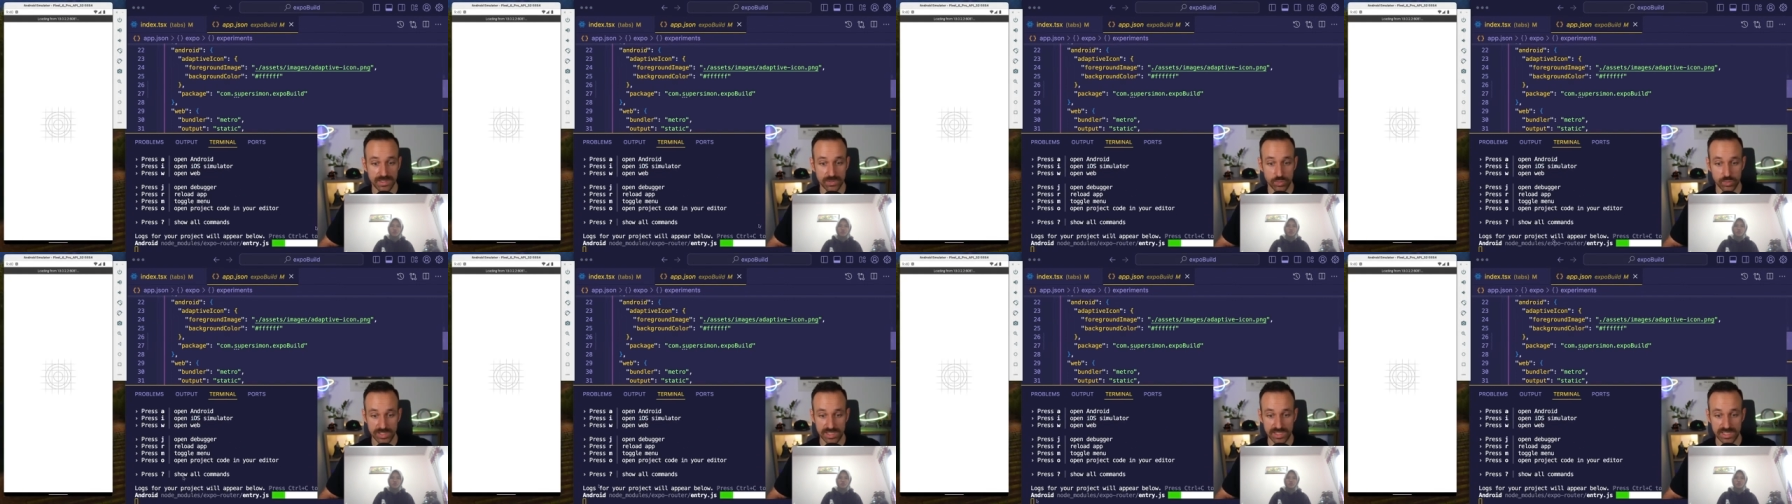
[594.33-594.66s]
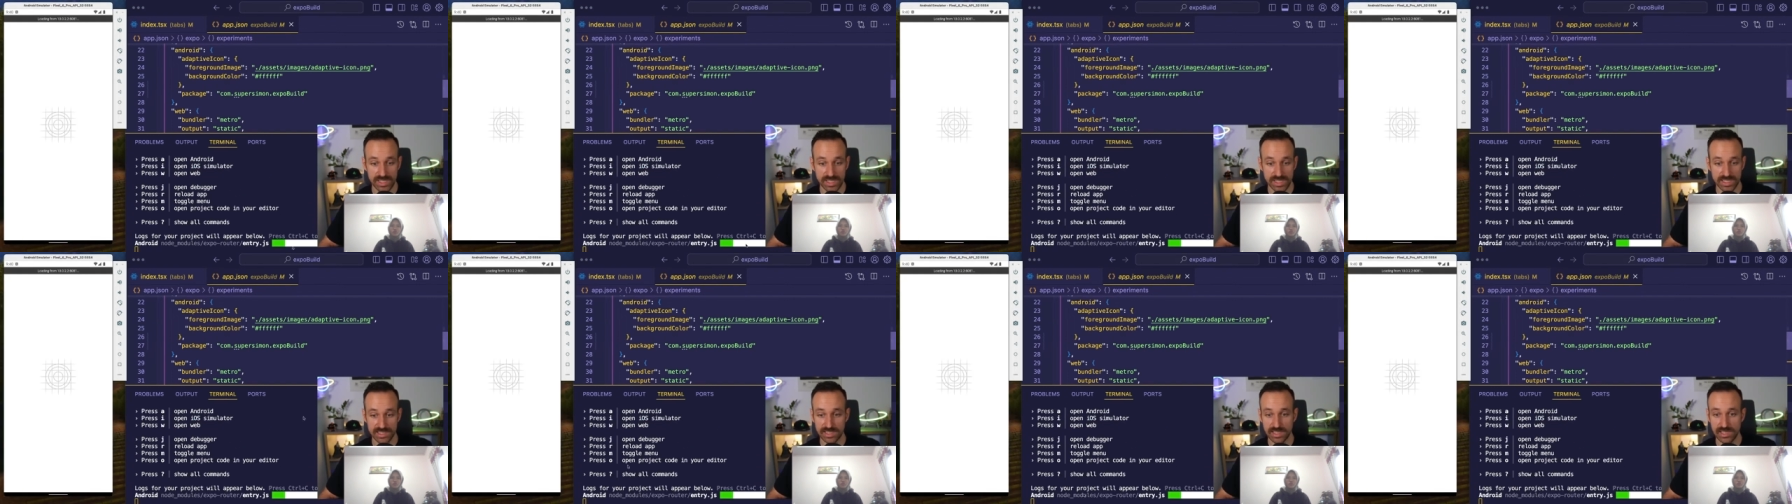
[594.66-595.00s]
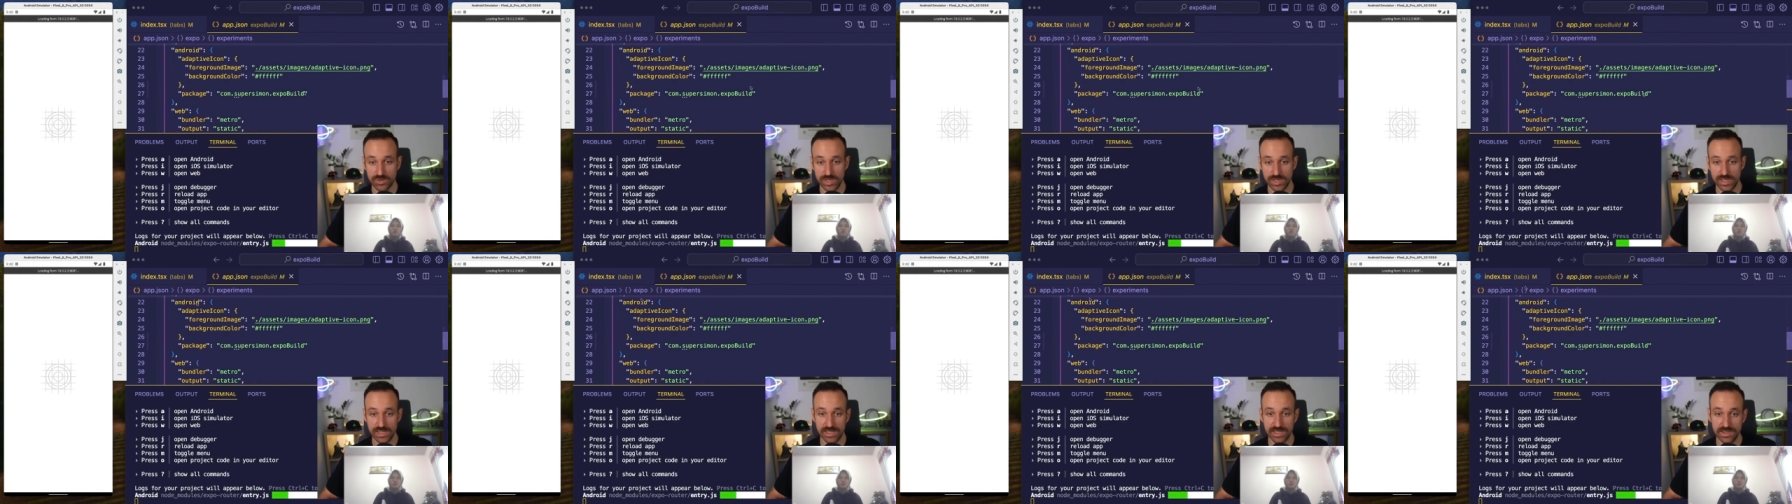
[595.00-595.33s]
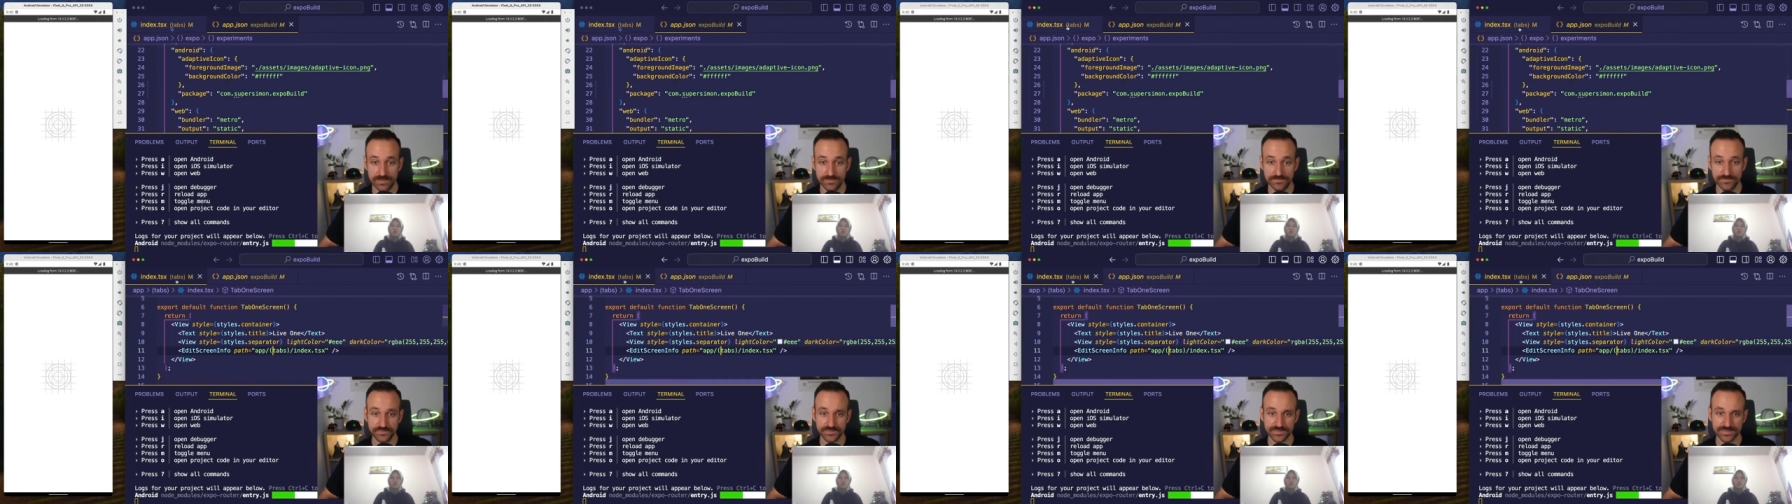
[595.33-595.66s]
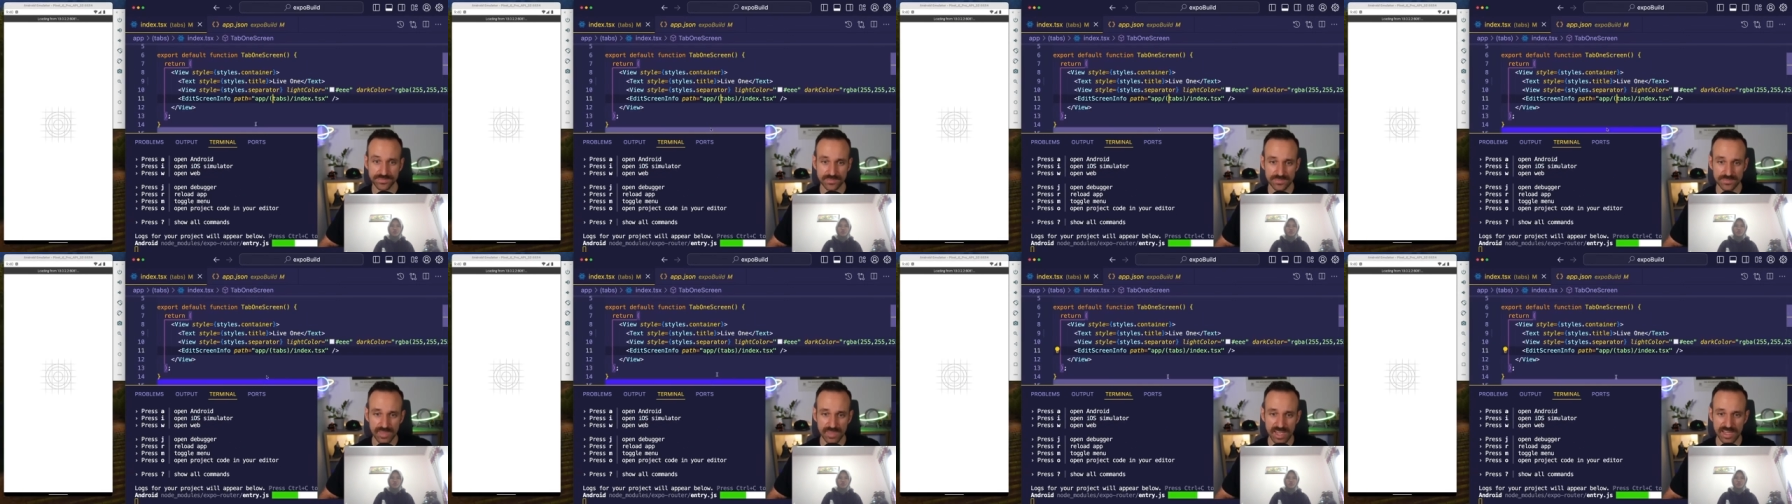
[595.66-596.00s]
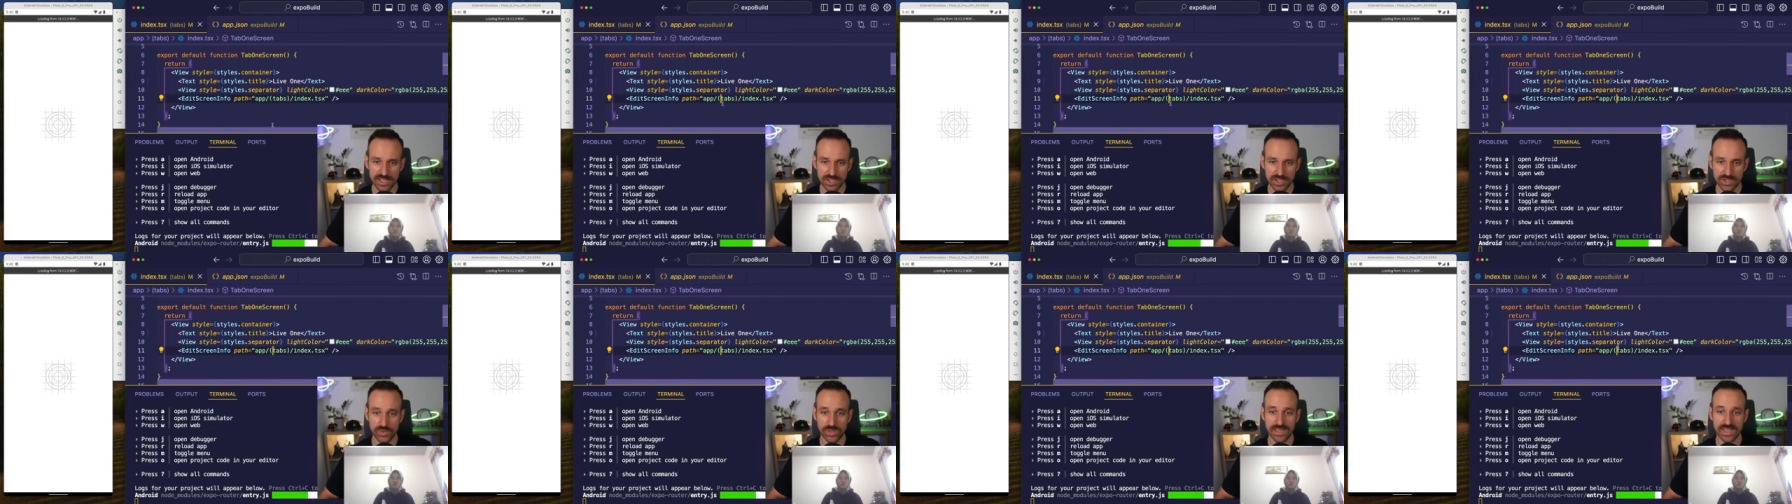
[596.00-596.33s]
We see it's loading here. And
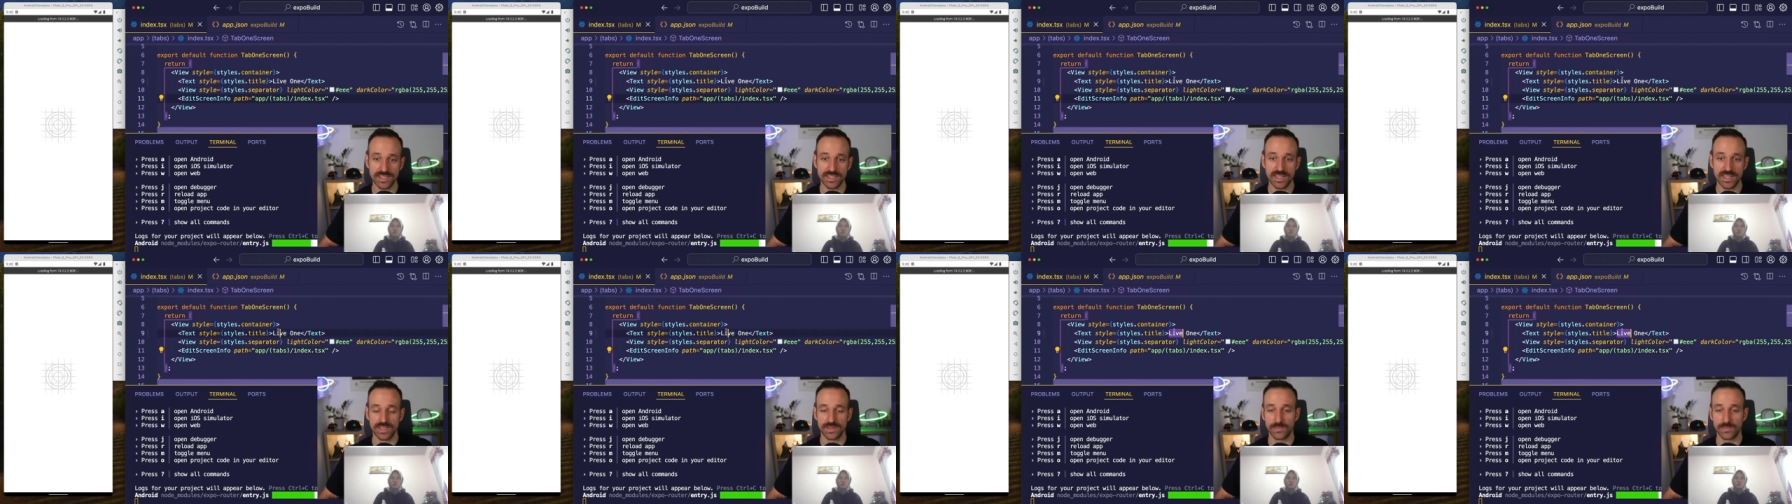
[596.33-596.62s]
I do get